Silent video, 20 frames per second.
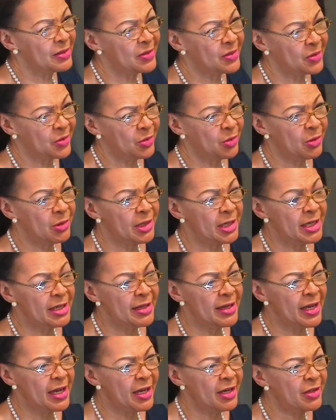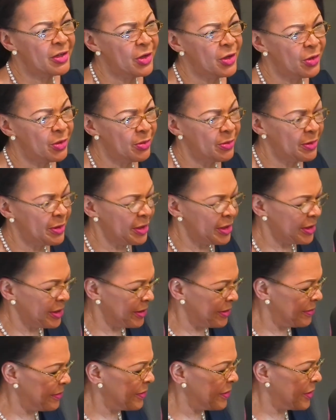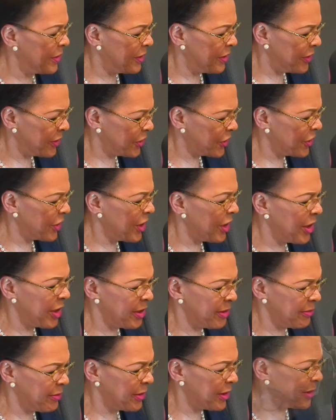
story he that you amazing, were if it, if sharing you're in